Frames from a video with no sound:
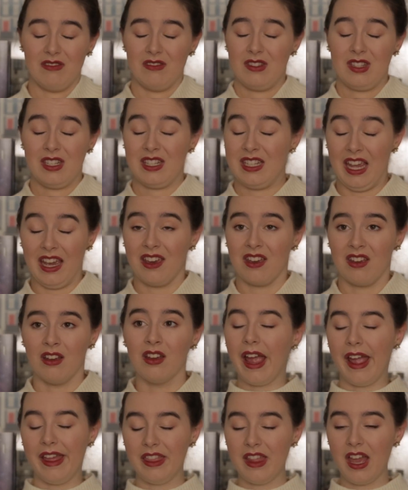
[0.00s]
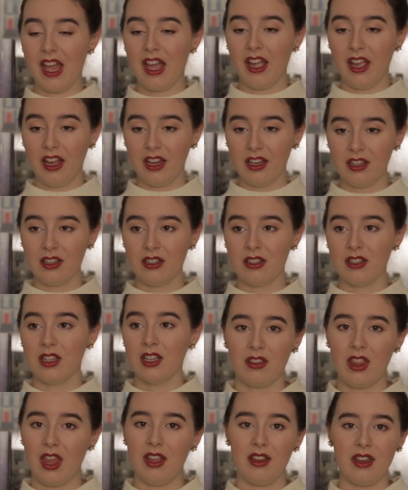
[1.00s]
sick. And then
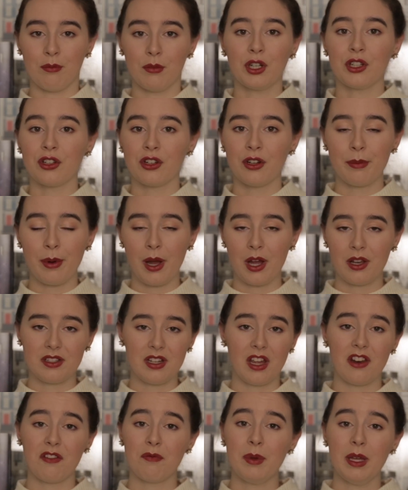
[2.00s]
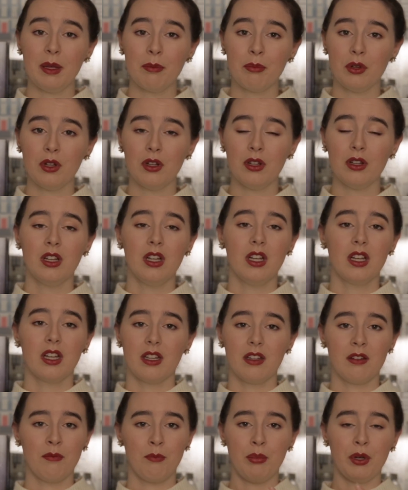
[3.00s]
they murder a ton of people,
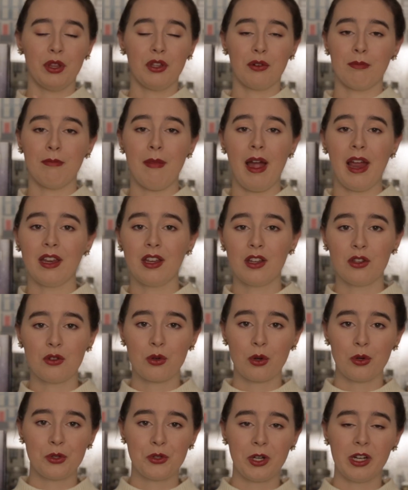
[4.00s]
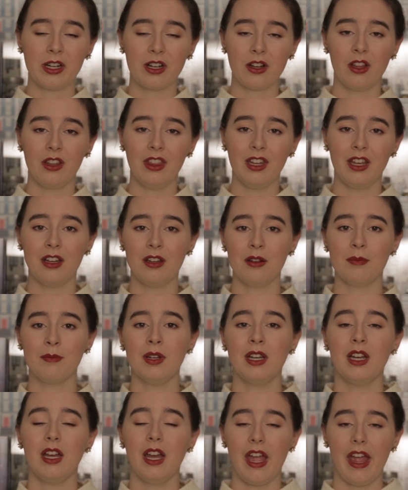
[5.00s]
put their mind control drug on
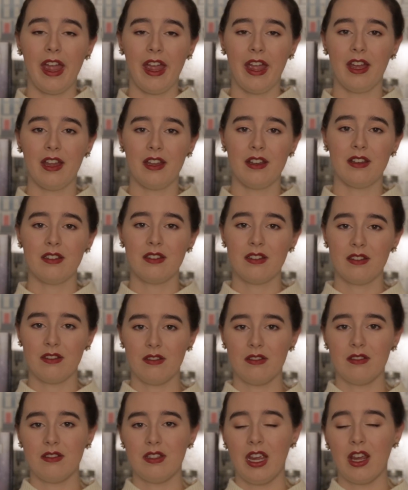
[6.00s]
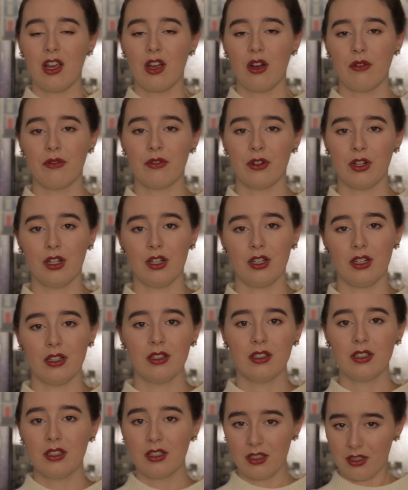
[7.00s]
them, and take over
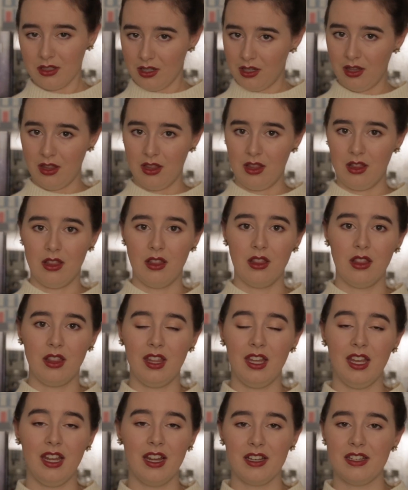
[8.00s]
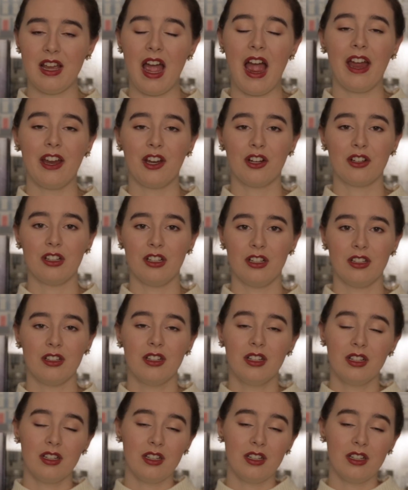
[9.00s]
the entire,